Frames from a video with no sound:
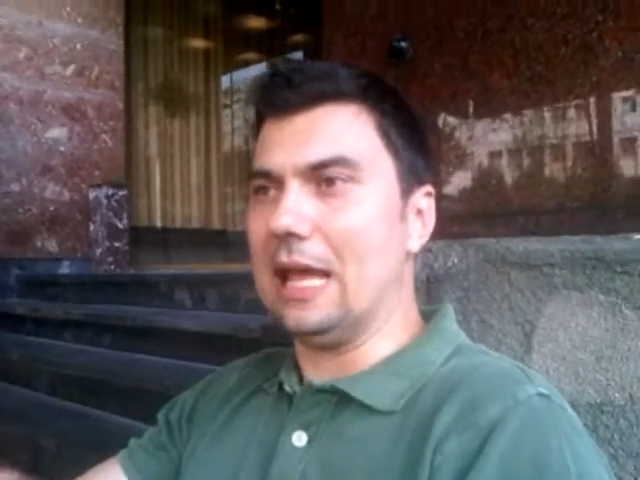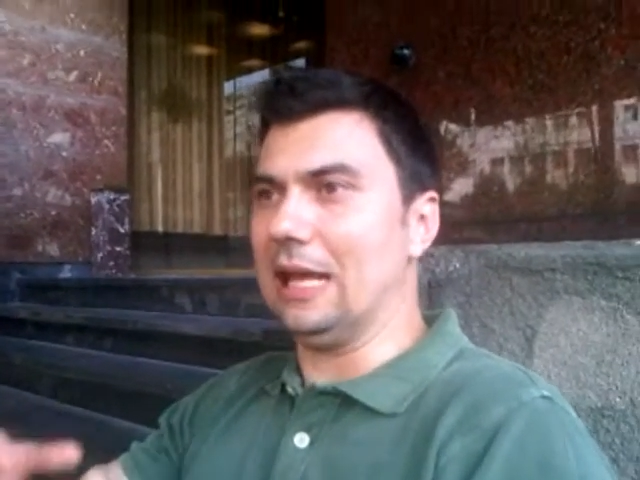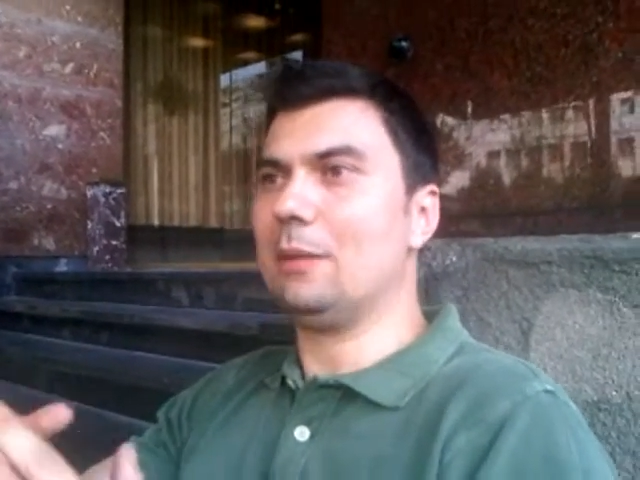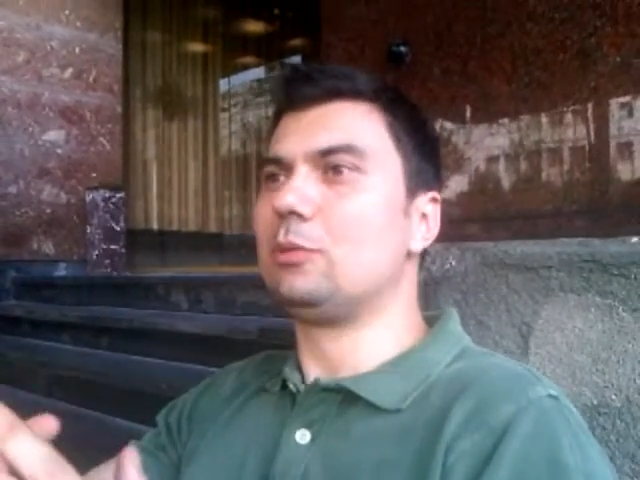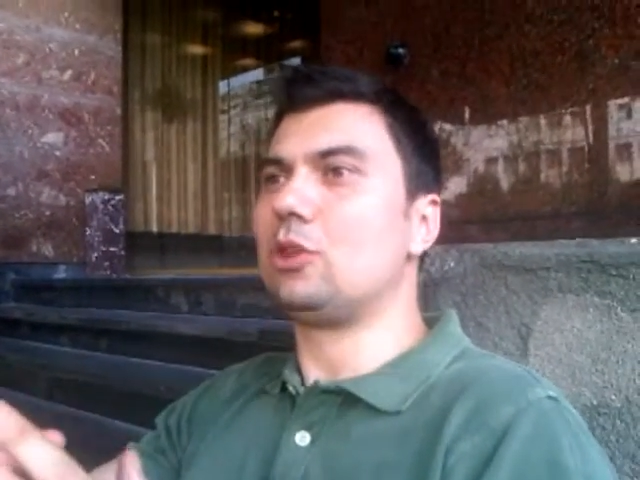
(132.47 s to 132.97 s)

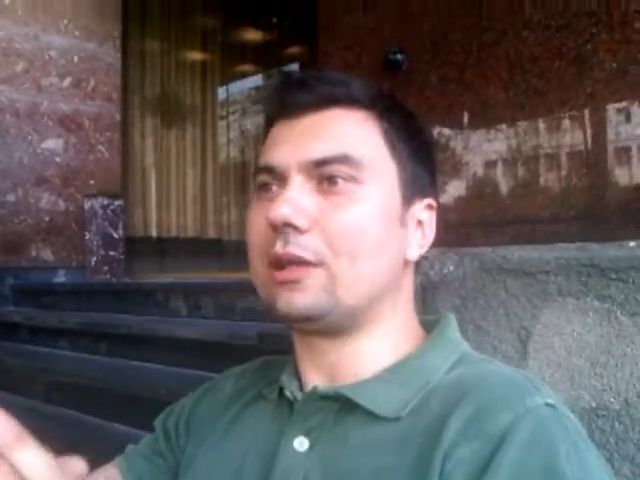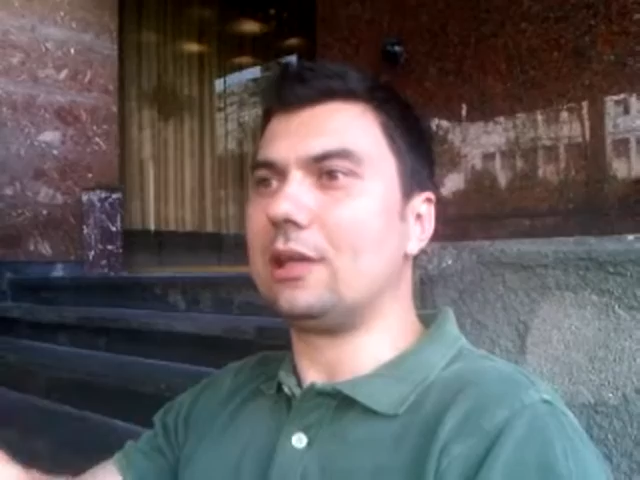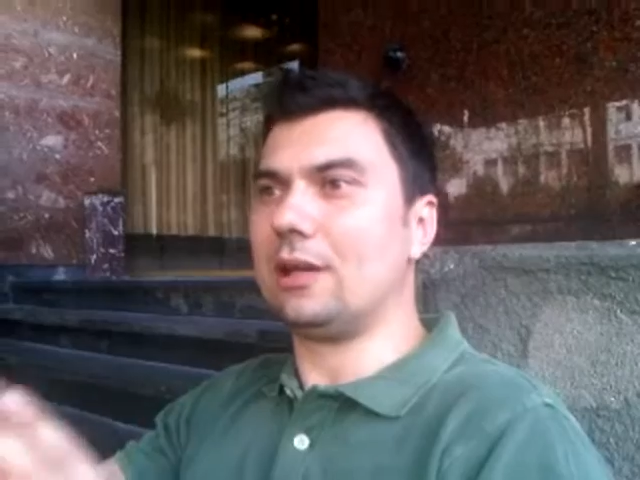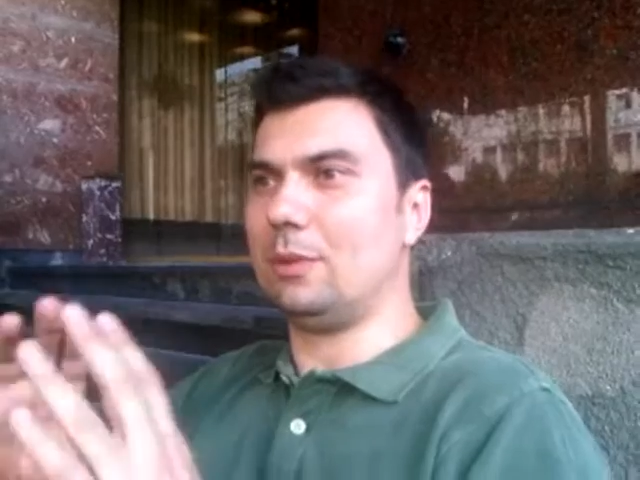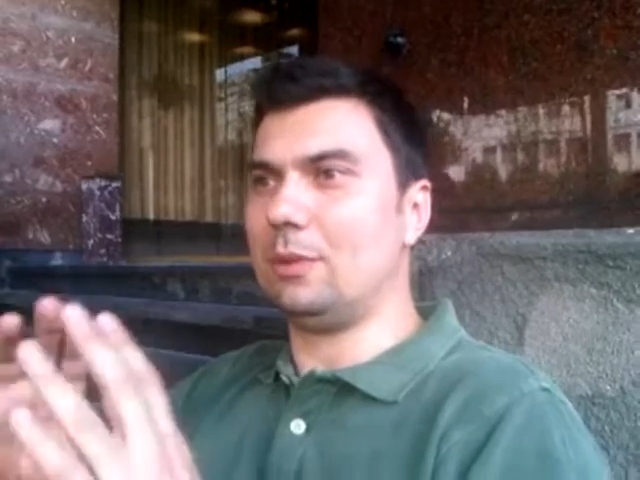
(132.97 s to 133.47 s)
and I'm
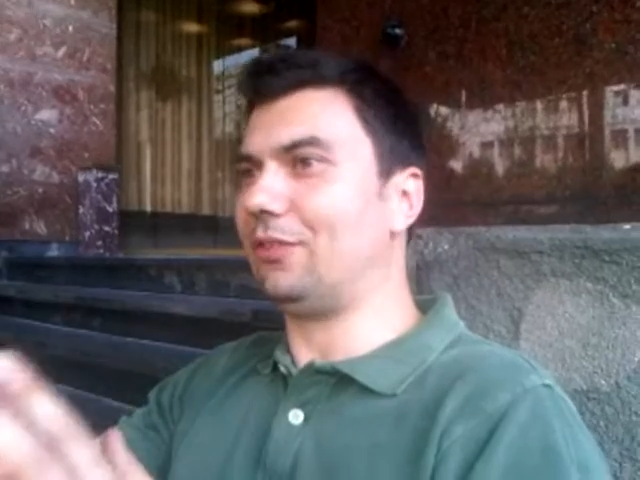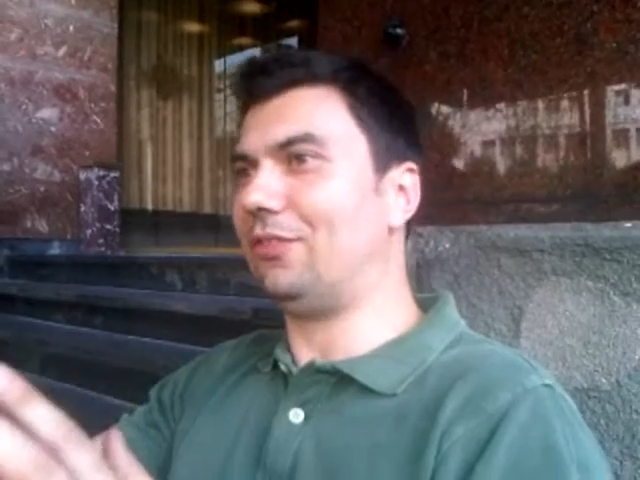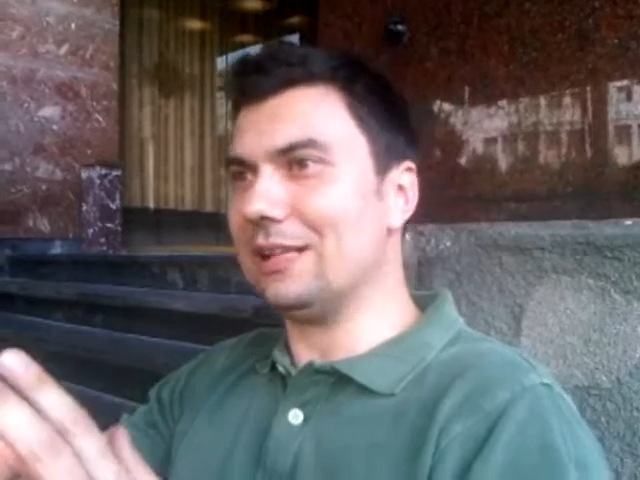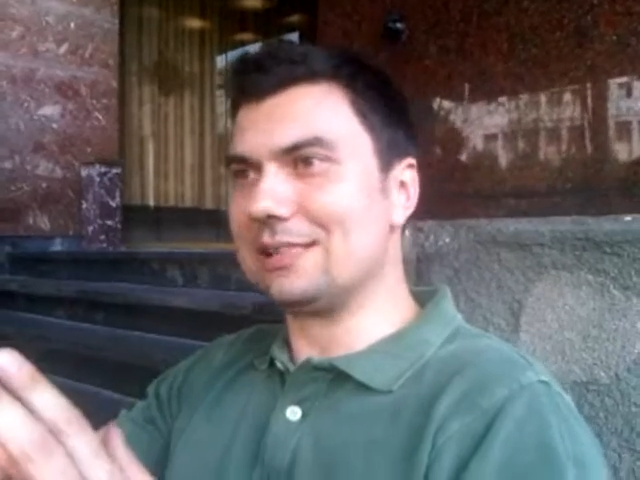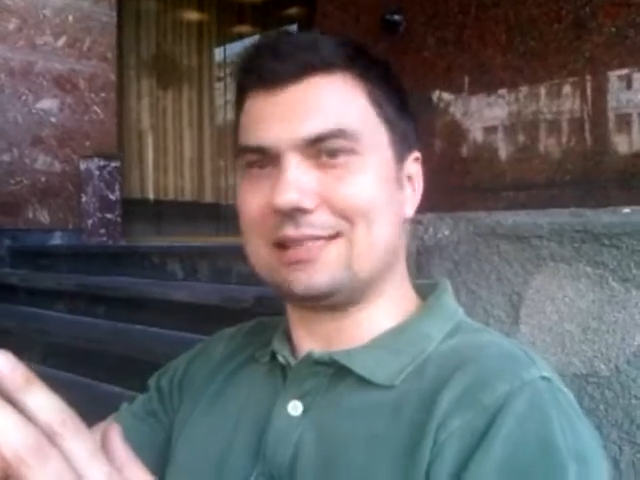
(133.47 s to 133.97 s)
talking about
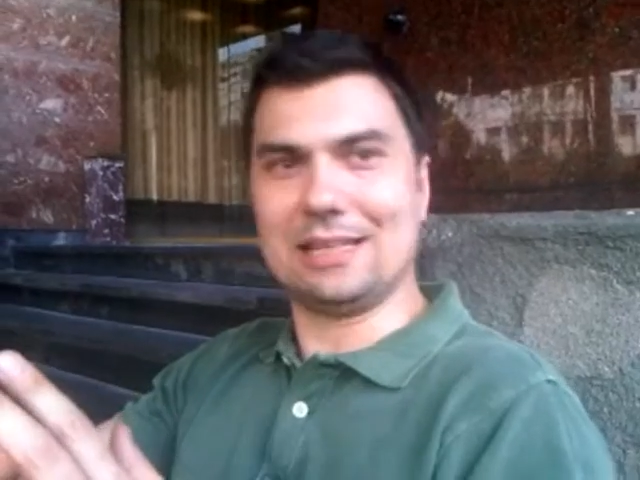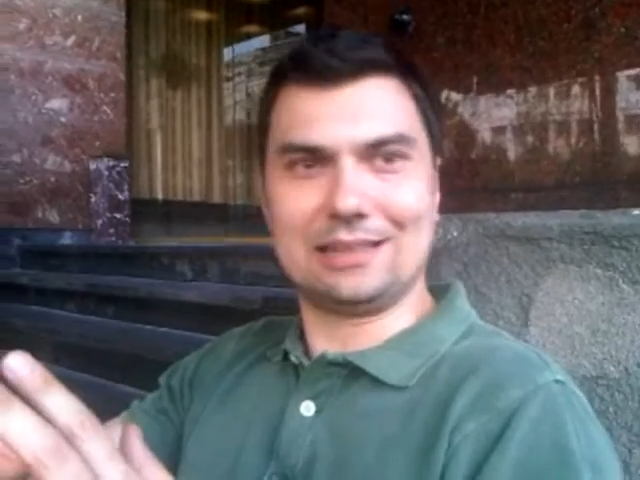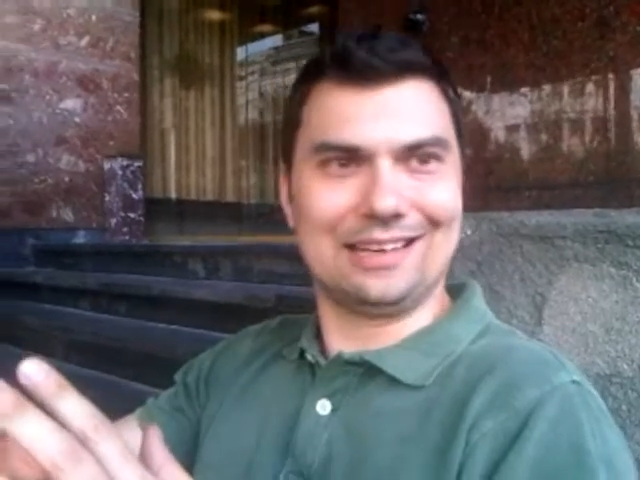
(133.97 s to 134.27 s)
funds that